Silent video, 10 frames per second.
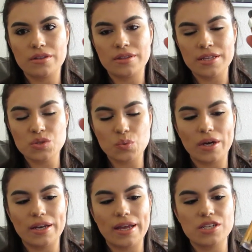this
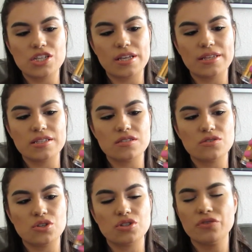one, and she said this
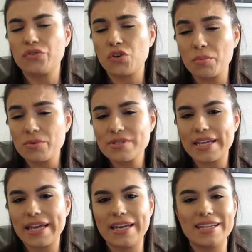is usually for normal
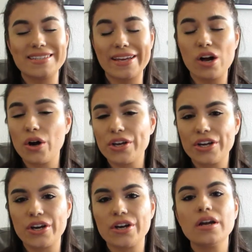skin, and it's like all
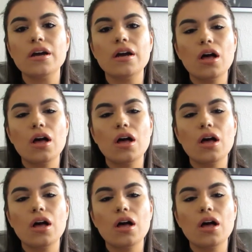year